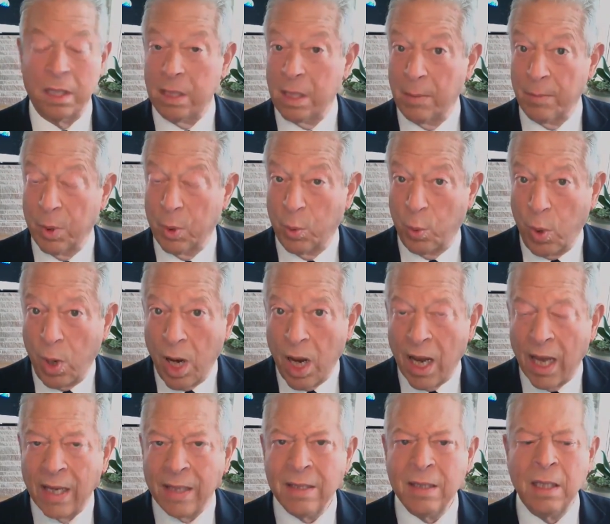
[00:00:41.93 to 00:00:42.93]
Number
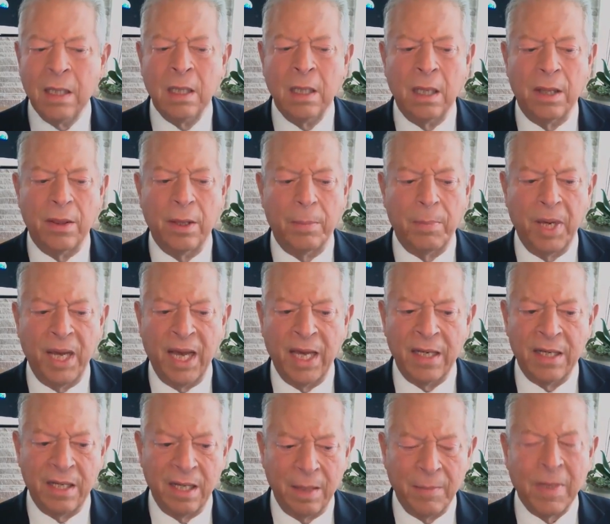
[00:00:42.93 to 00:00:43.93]
one, the
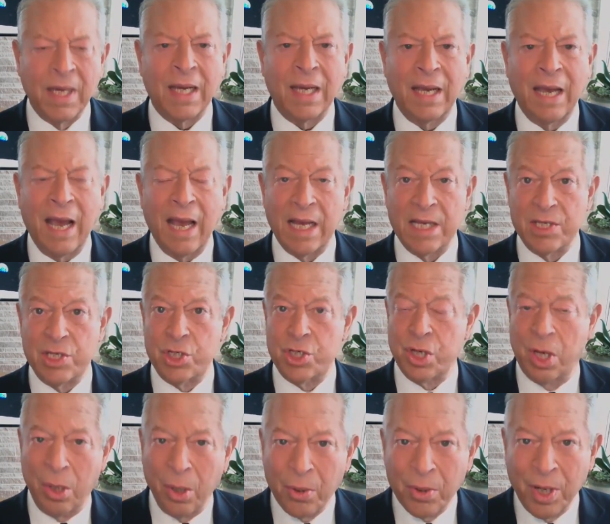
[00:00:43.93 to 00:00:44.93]
pandemic has
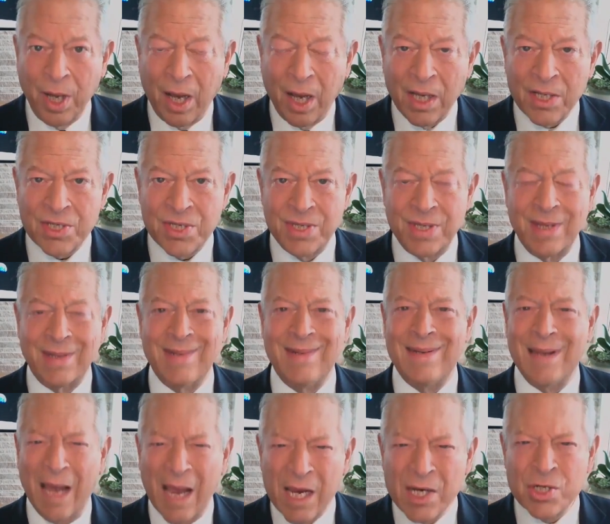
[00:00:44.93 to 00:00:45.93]
shown us the
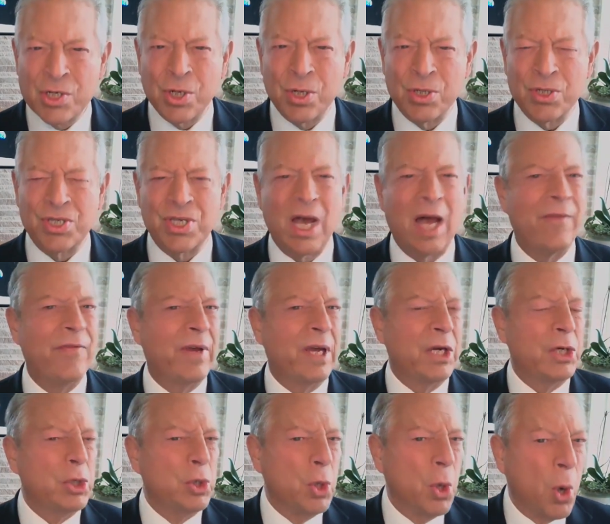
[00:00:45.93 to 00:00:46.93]
dangers of
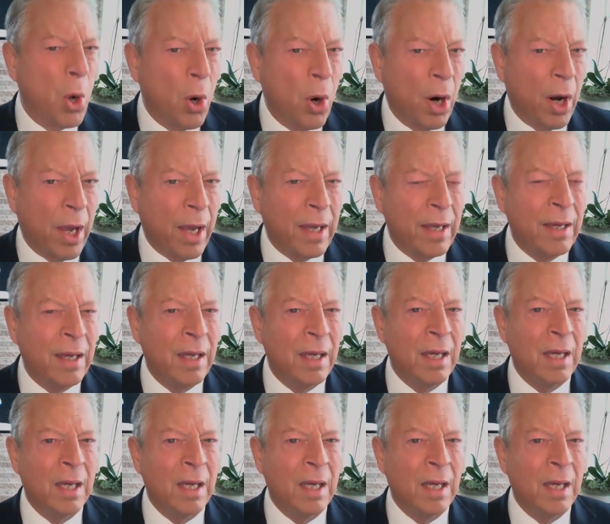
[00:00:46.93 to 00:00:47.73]
ignoring